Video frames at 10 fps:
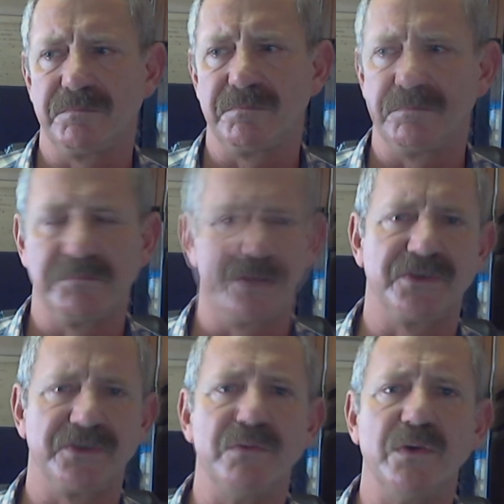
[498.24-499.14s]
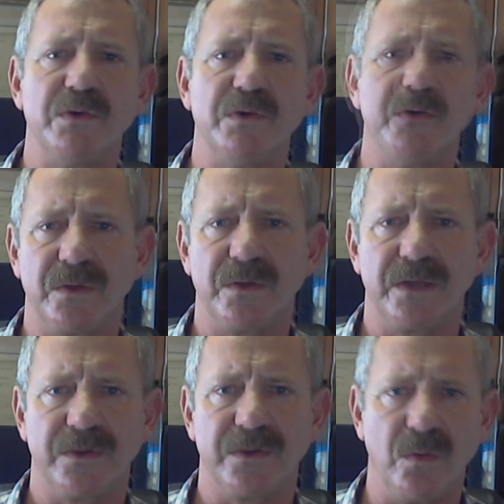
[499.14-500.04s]
doesn't remove it at
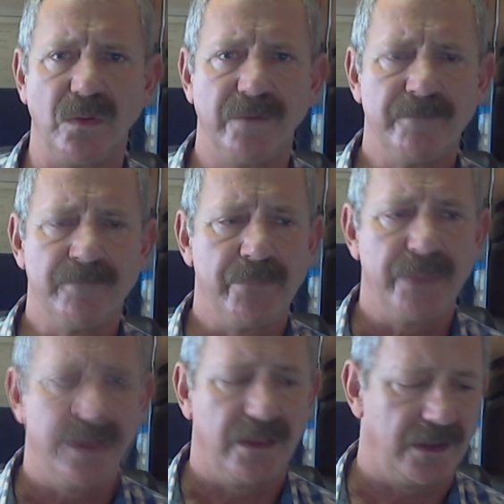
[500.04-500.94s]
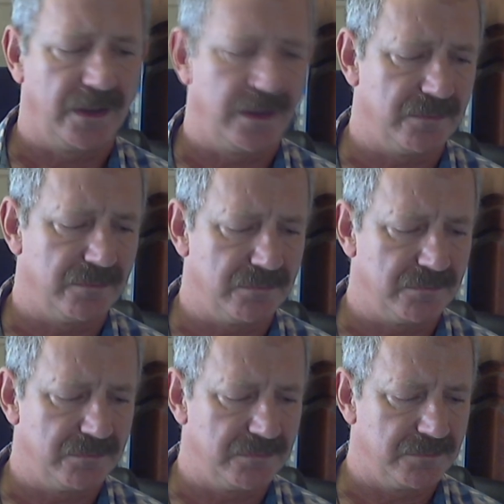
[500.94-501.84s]
all,
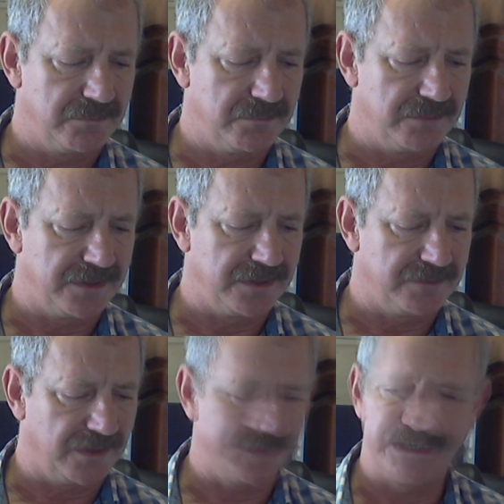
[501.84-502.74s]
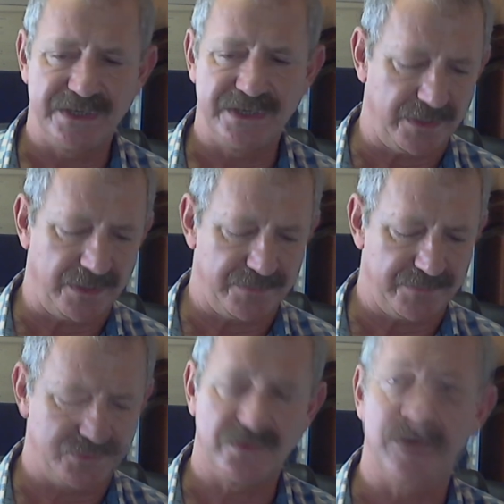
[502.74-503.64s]
and I've seen a pipe that you
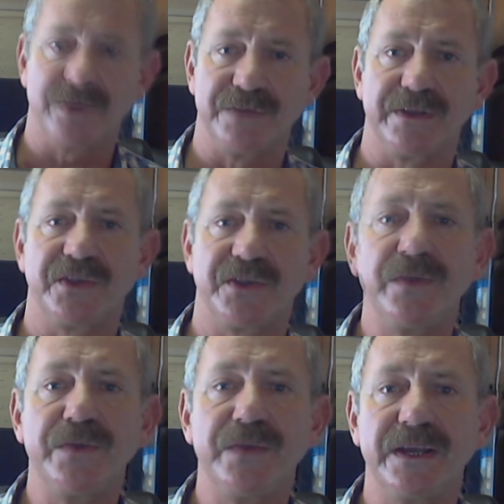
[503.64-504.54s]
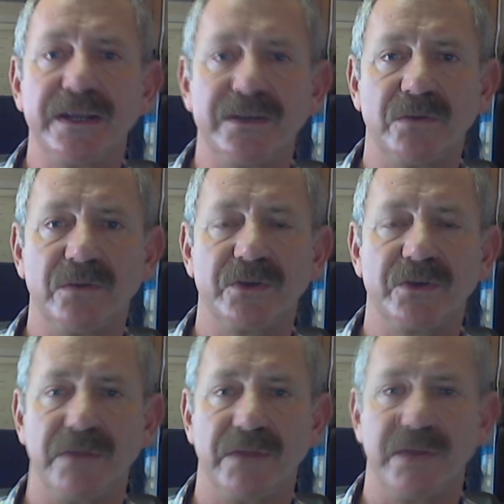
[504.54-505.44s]
can't even get your finger in, so much
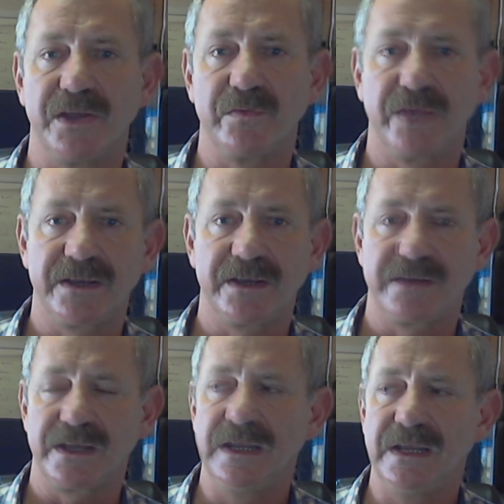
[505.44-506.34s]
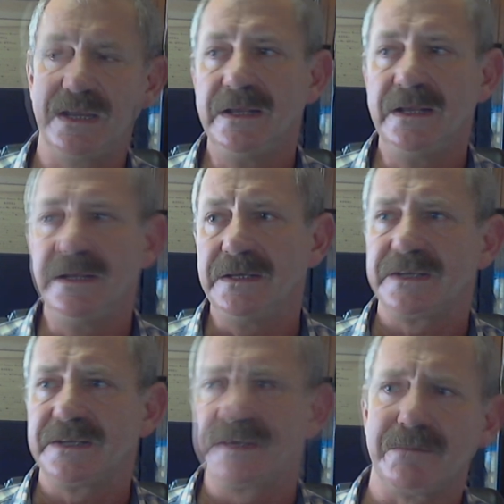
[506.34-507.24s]
layer of cake is there.
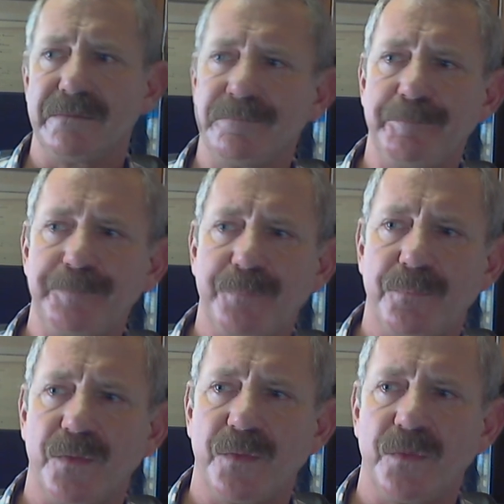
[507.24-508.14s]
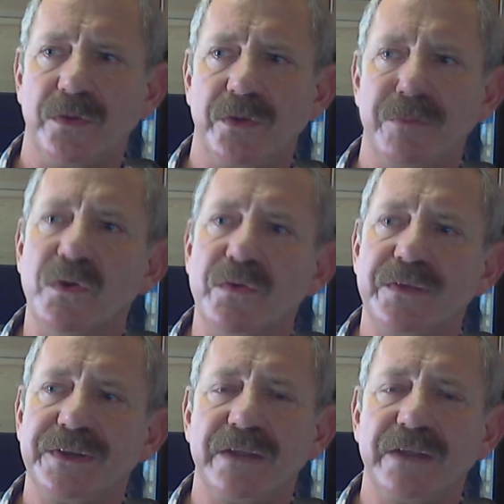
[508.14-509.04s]
Some will remove it
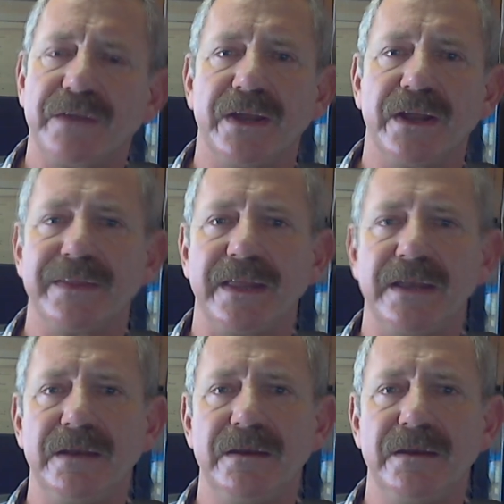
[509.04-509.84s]
every now and then.